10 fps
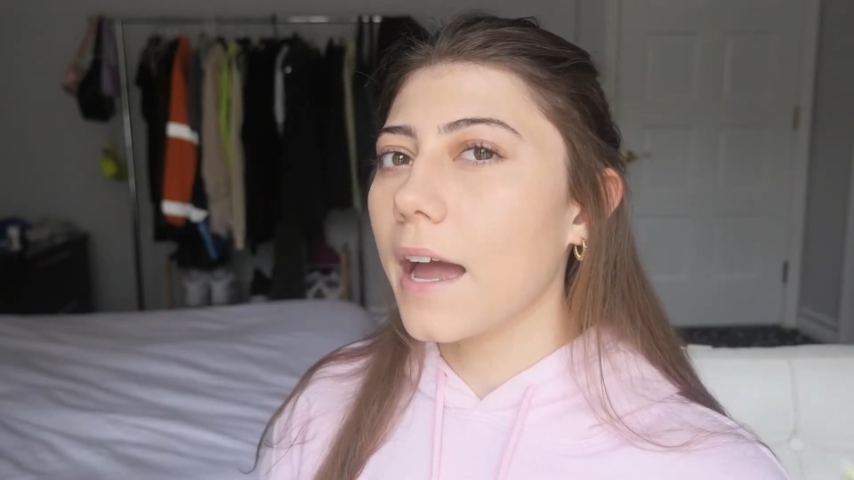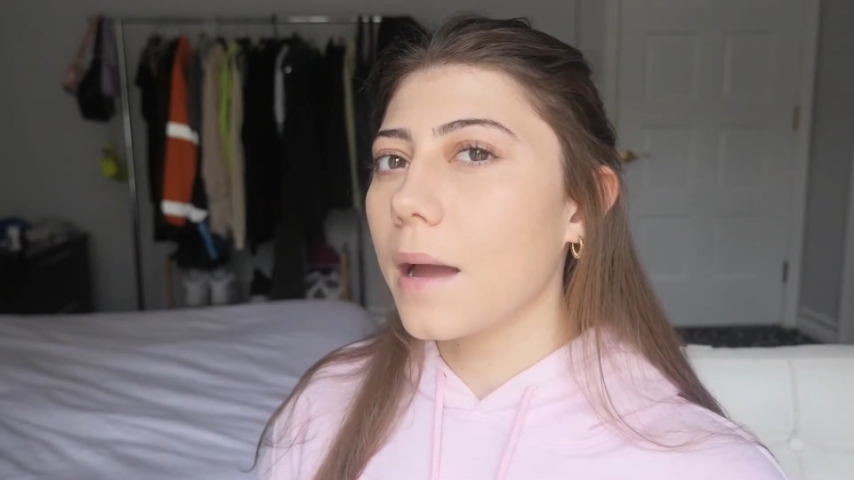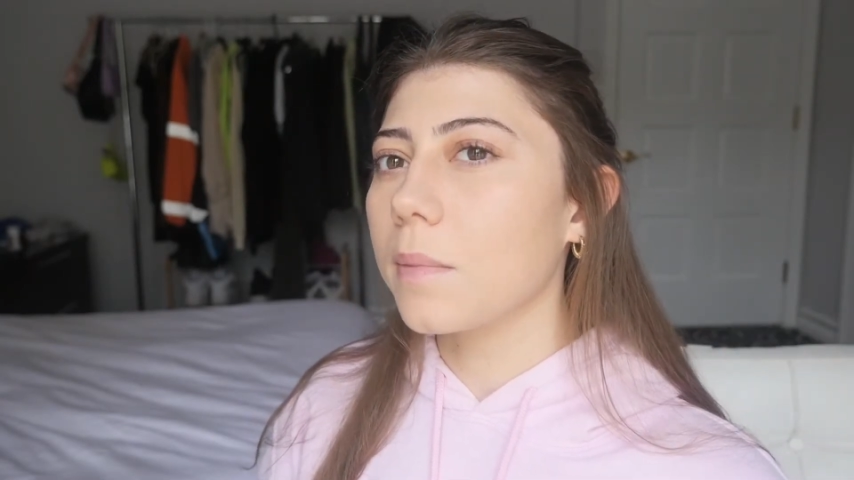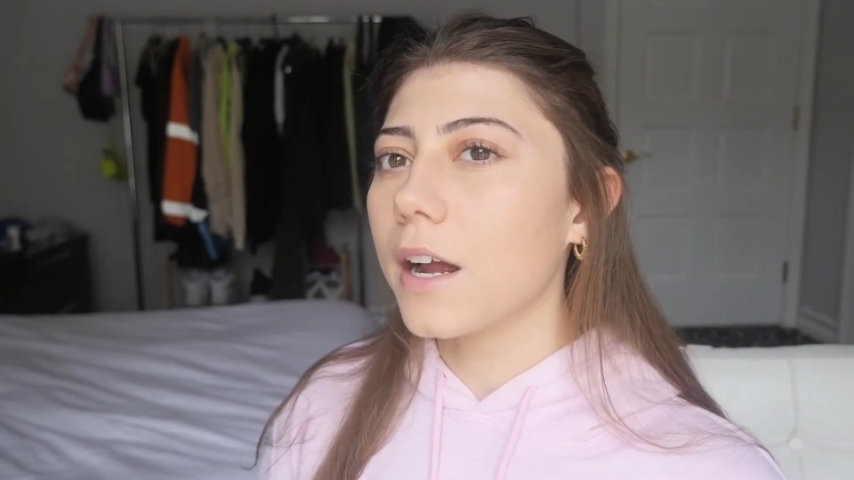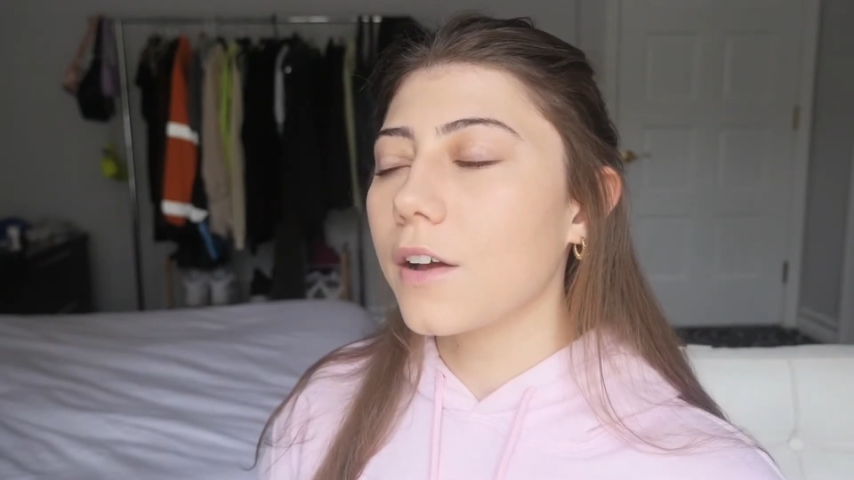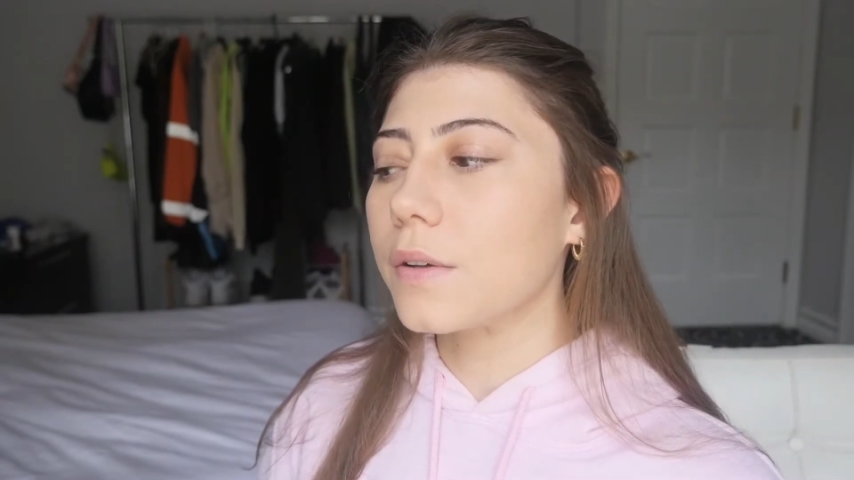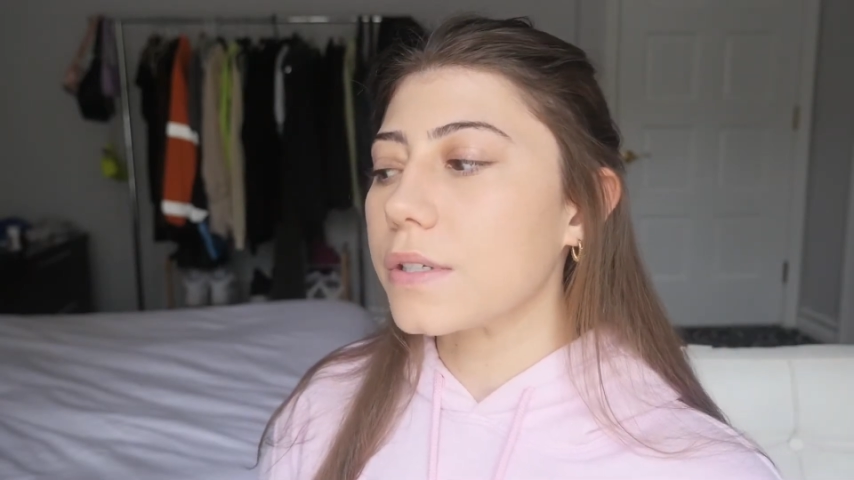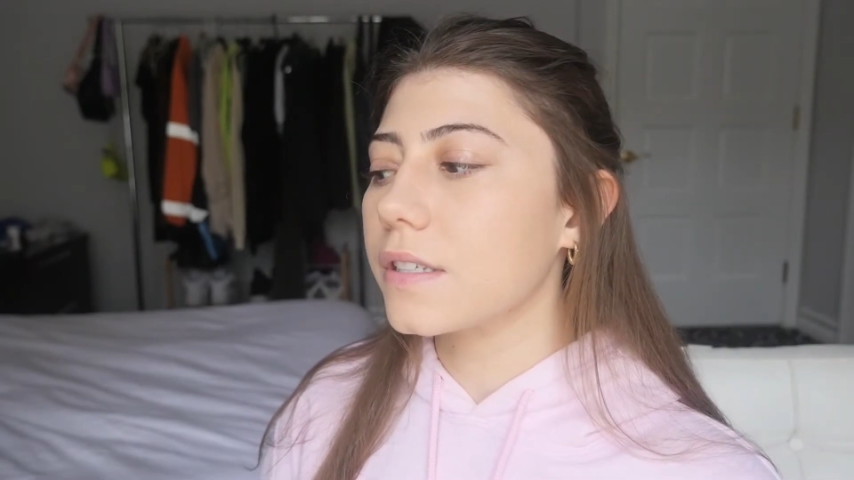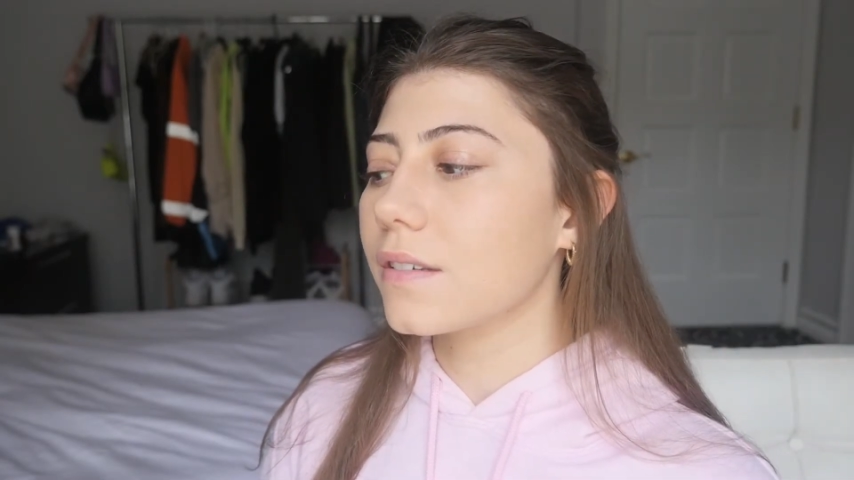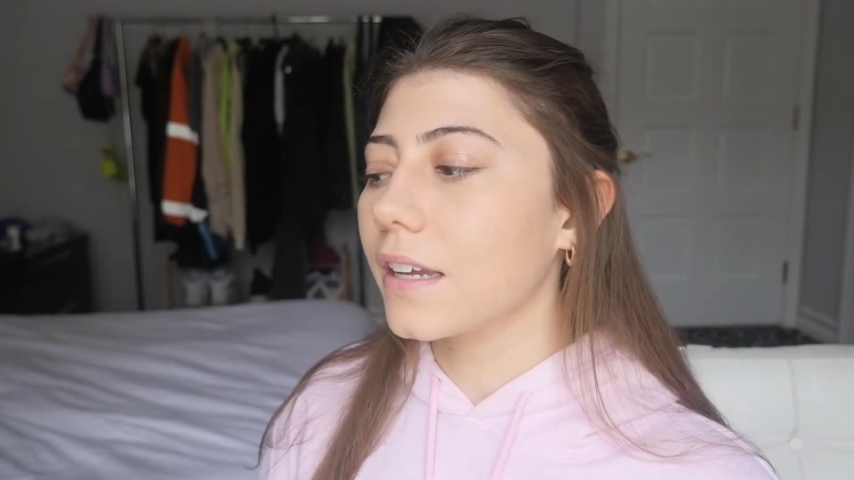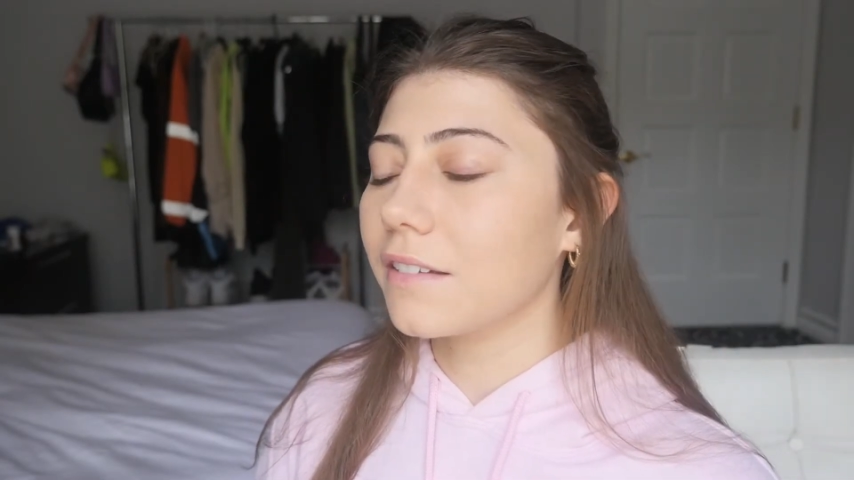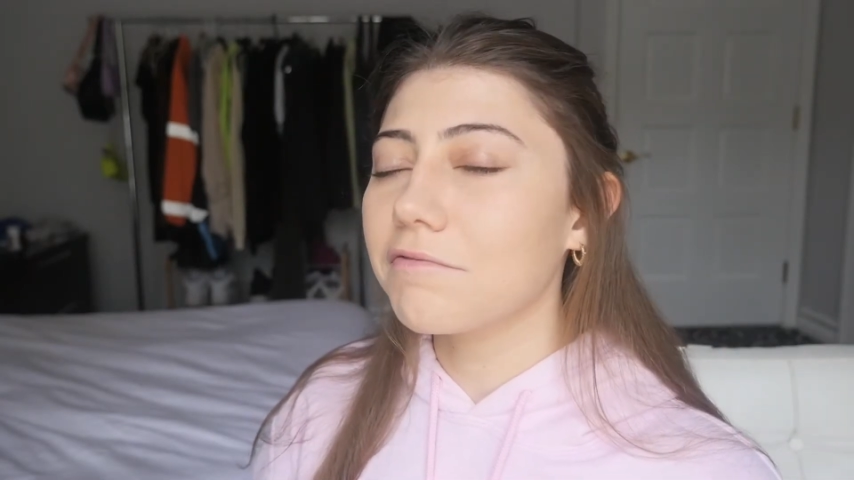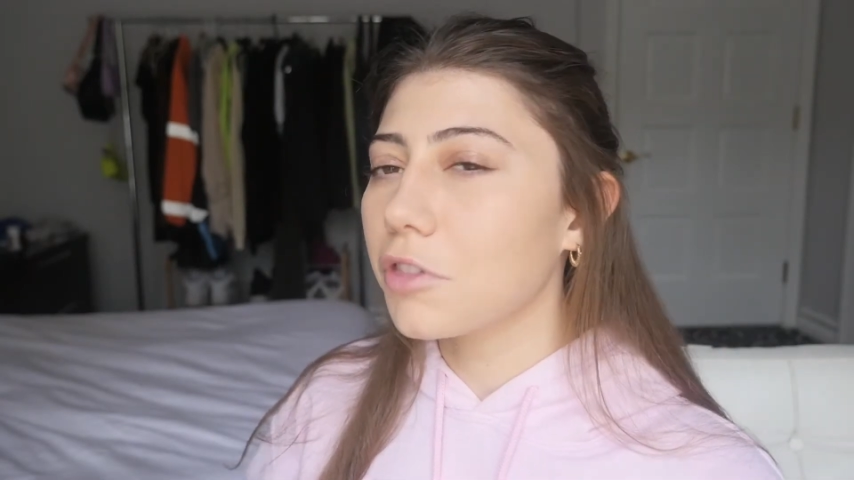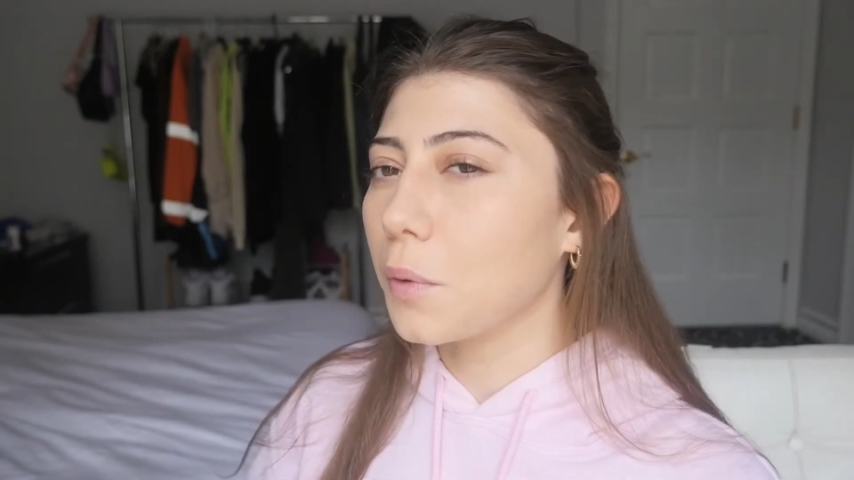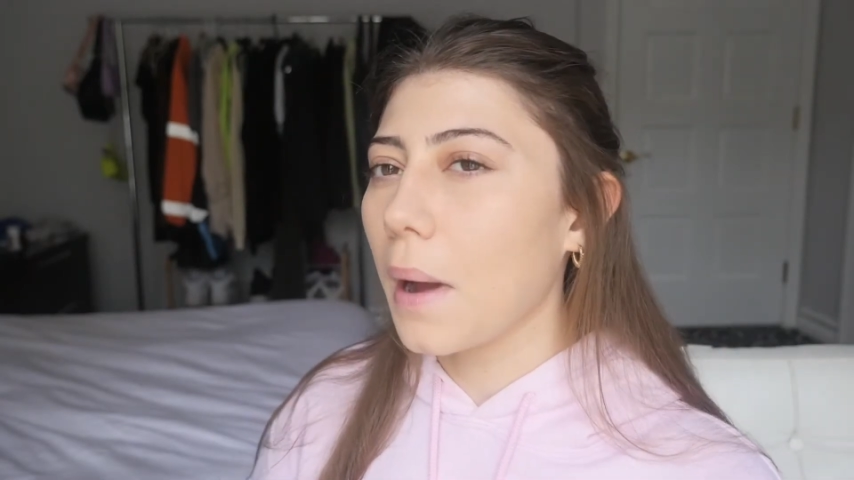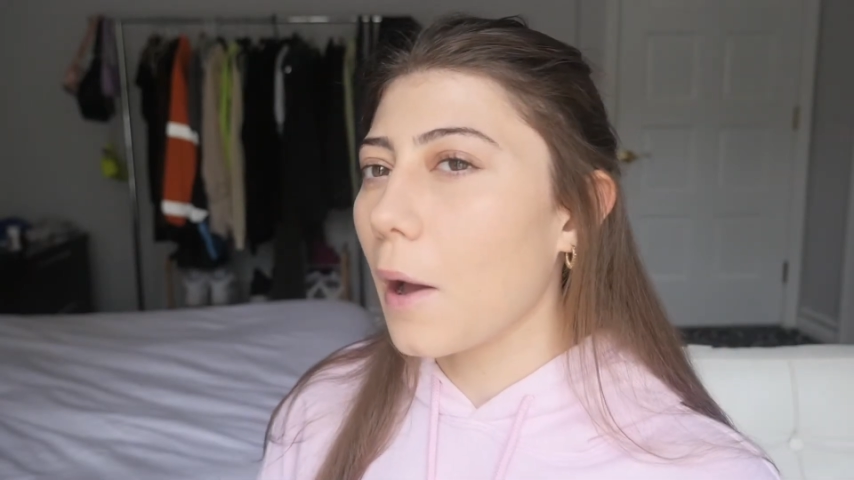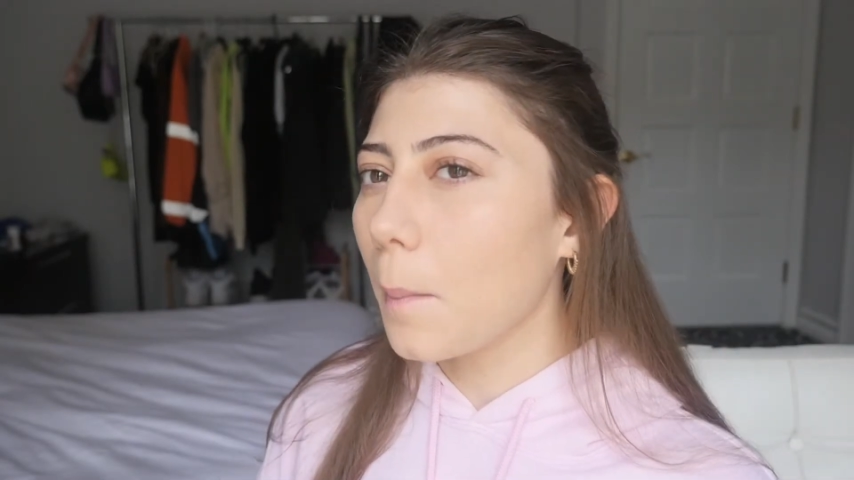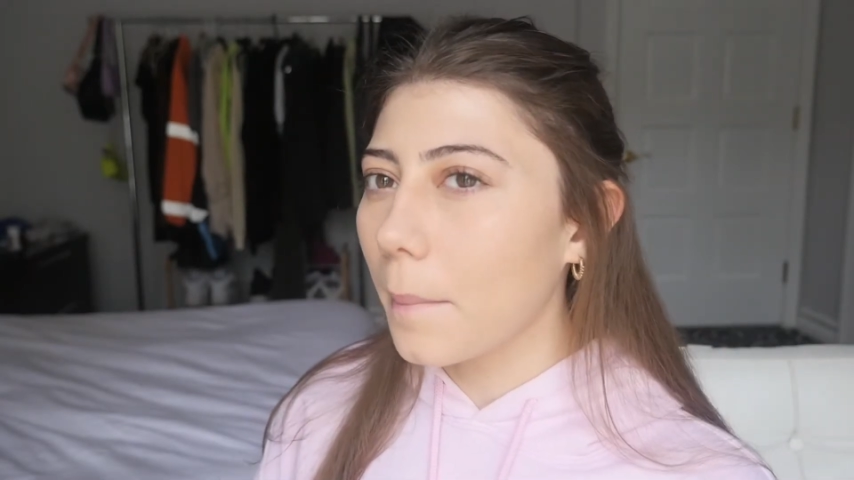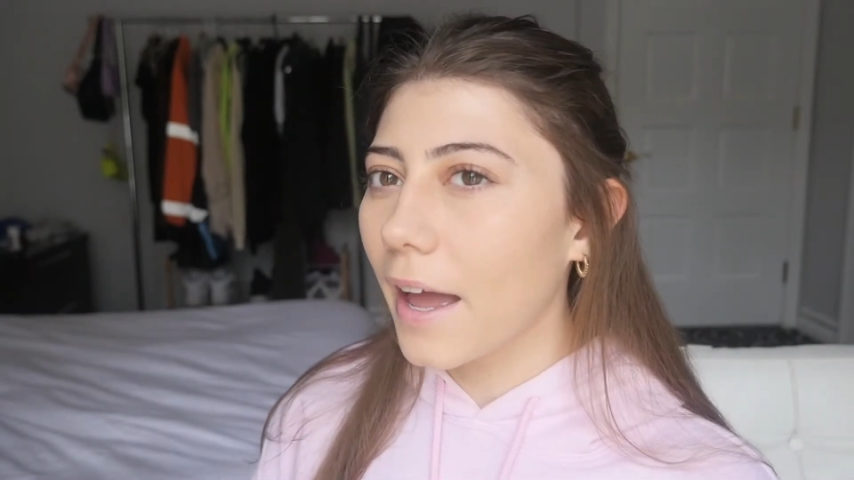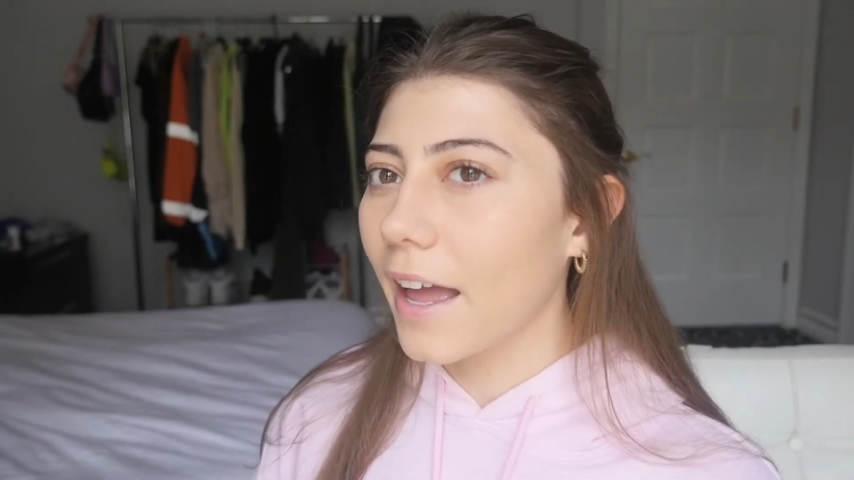eyebrows like
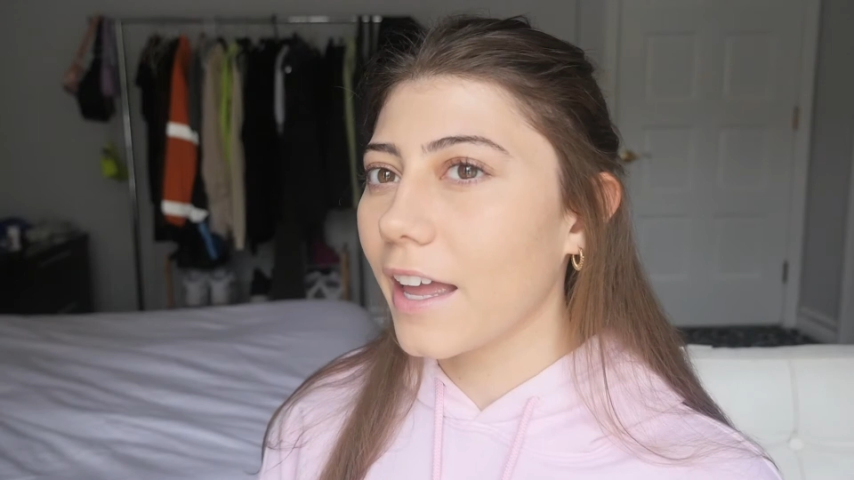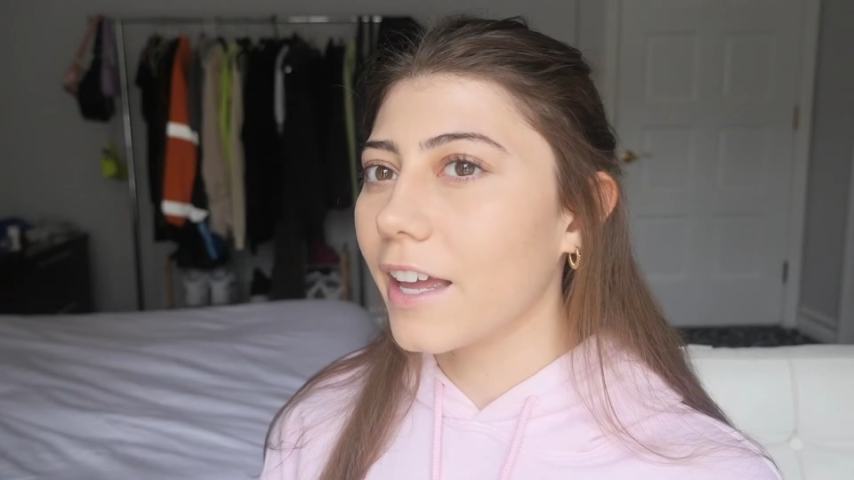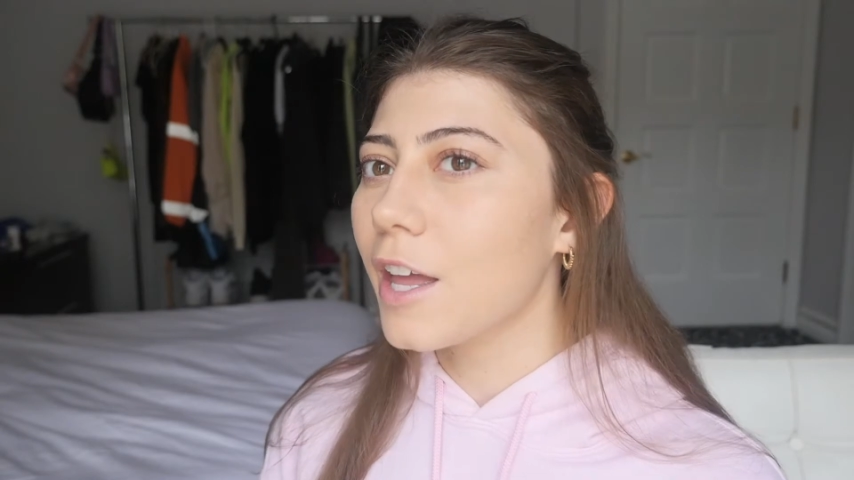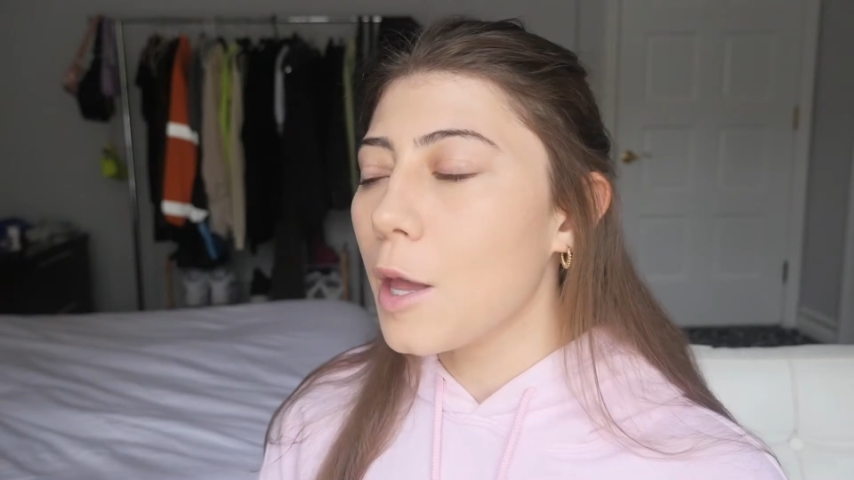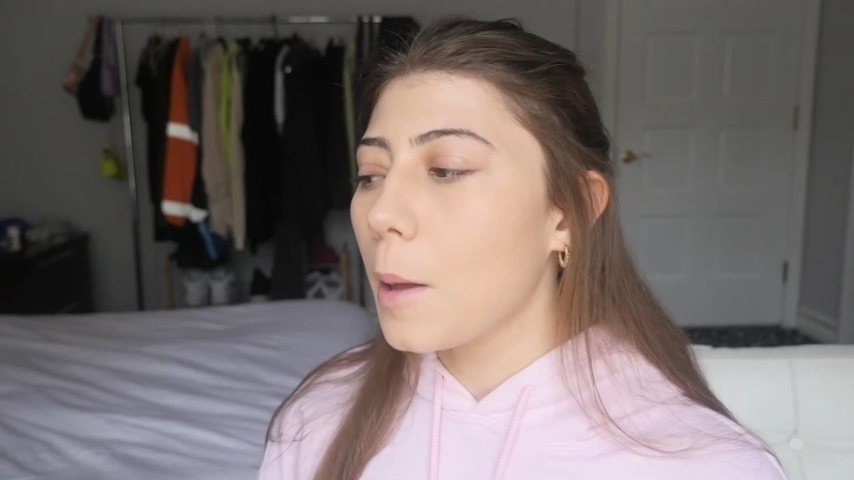throughout my